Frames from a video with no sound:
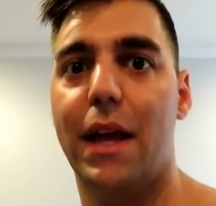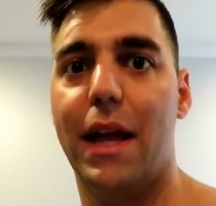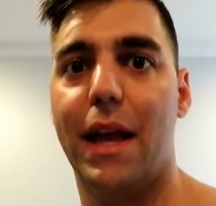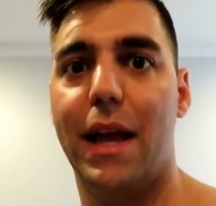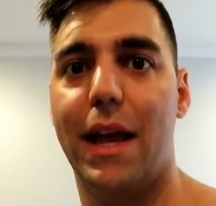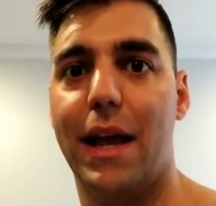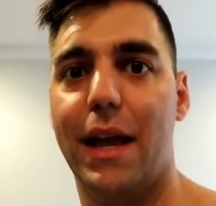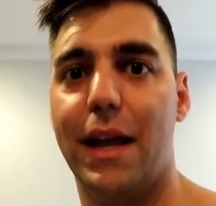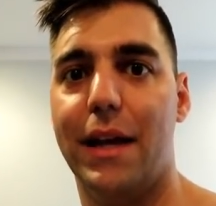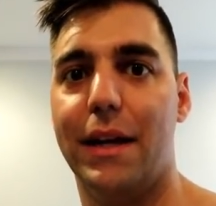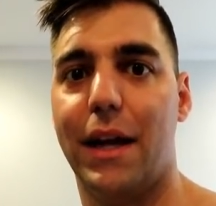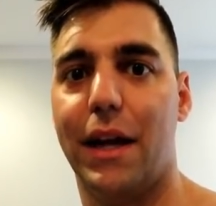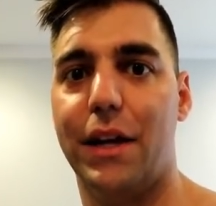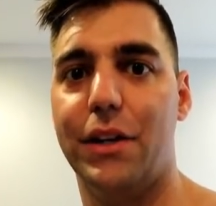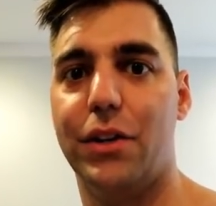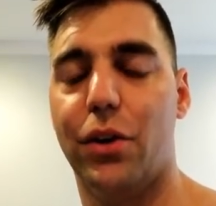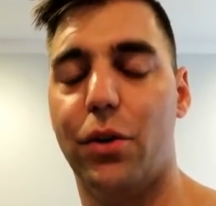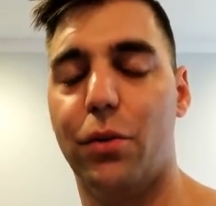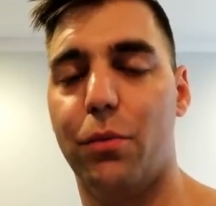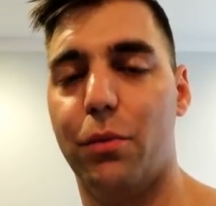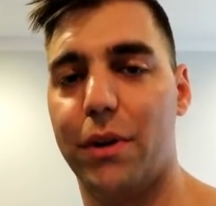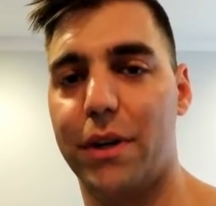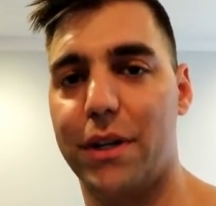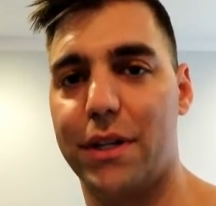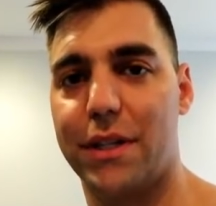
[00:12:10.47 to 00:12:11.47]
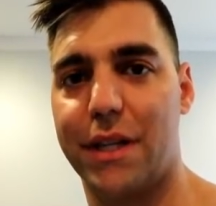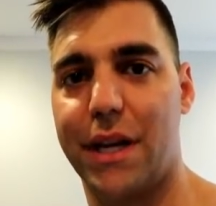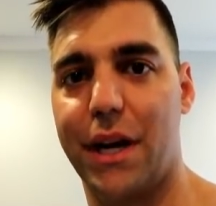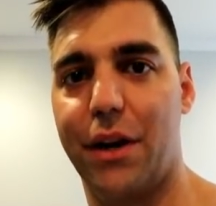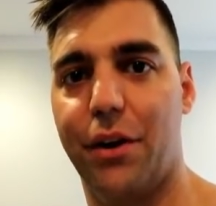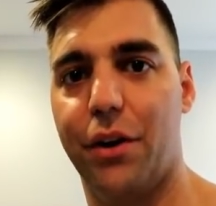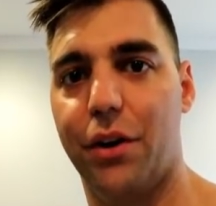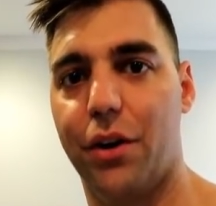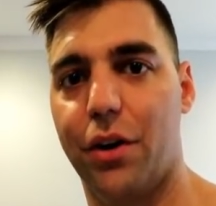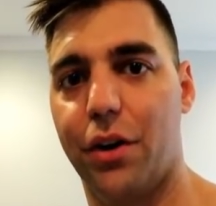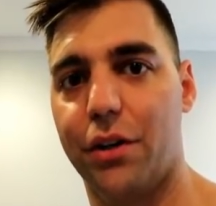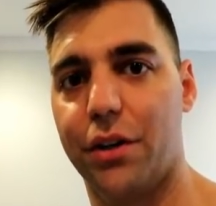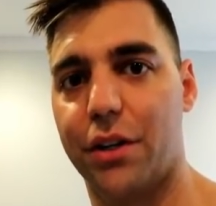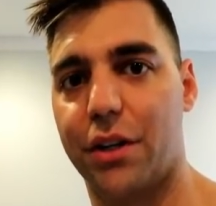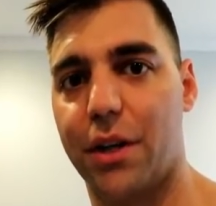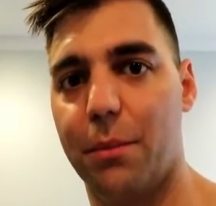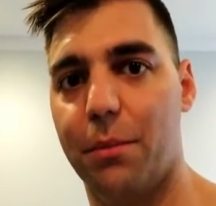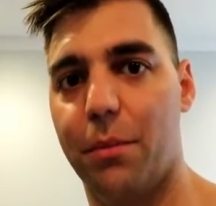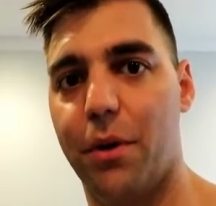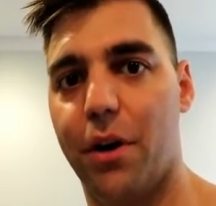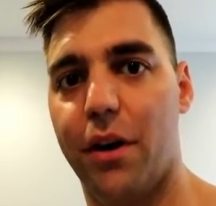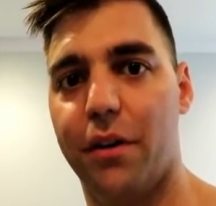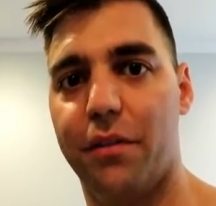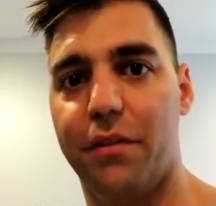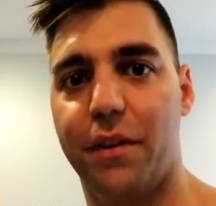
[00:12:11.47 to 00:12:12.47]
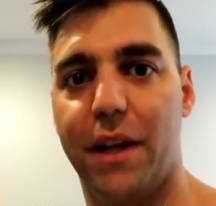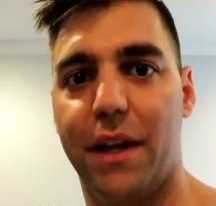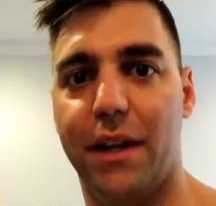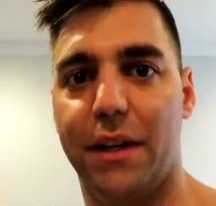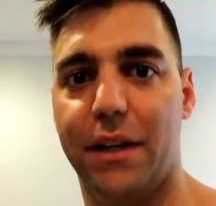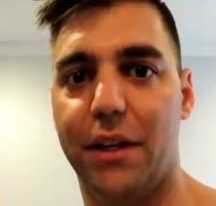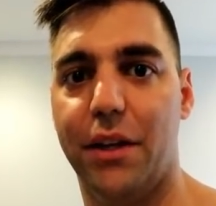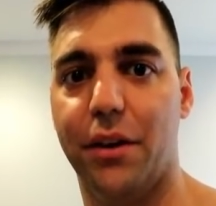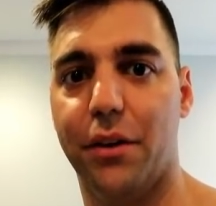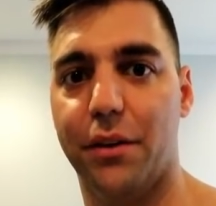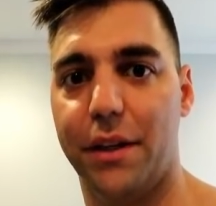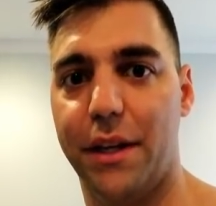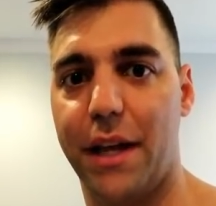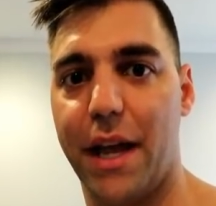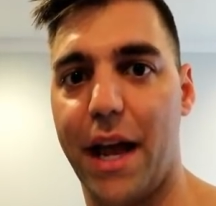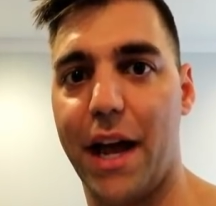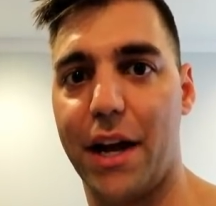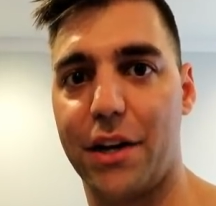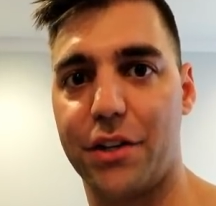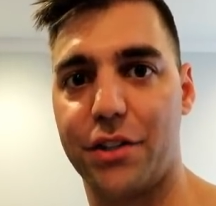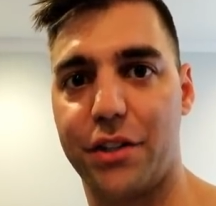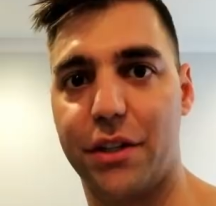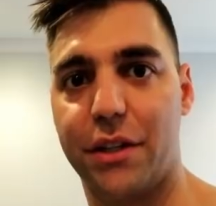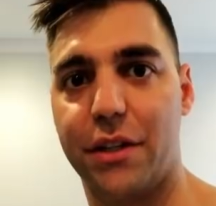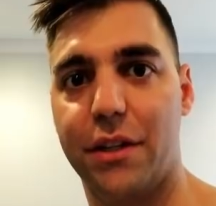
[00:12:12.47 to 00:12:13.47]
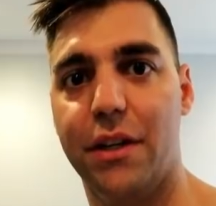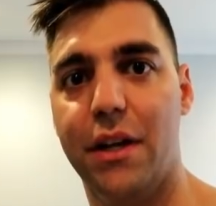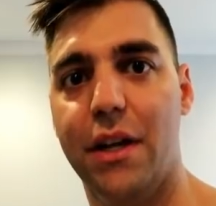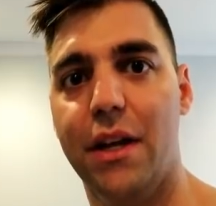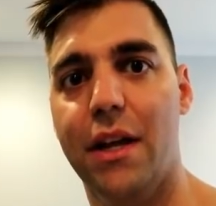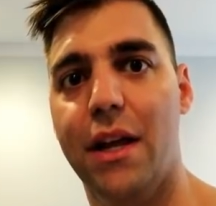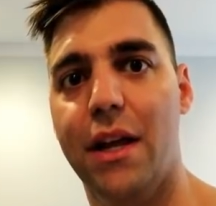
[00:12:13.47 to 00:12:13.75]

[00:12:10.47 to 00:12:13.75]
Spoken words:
and I don't want a scary card to come off and kill the action.